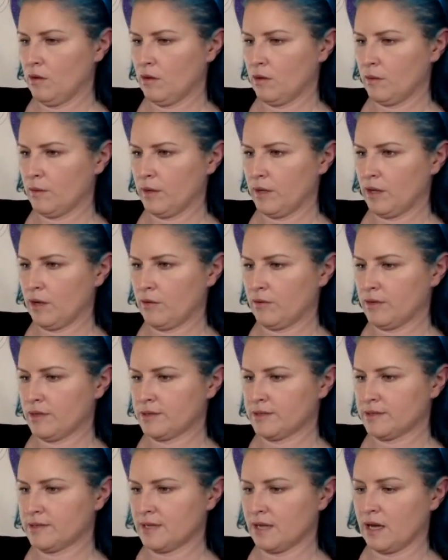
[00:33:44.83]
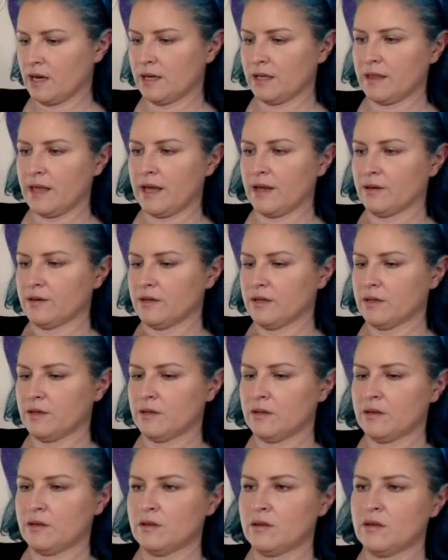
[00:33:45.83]
okay, this is the cutting layout.
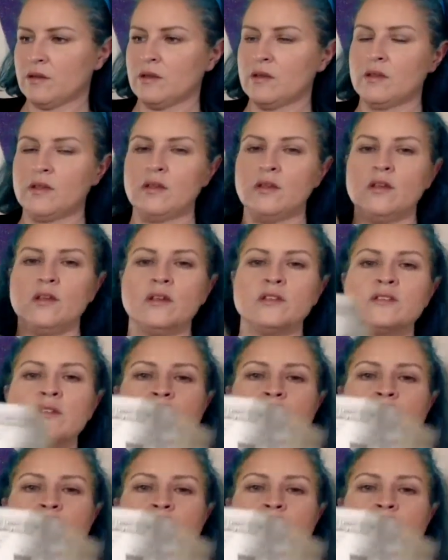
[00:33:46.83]
So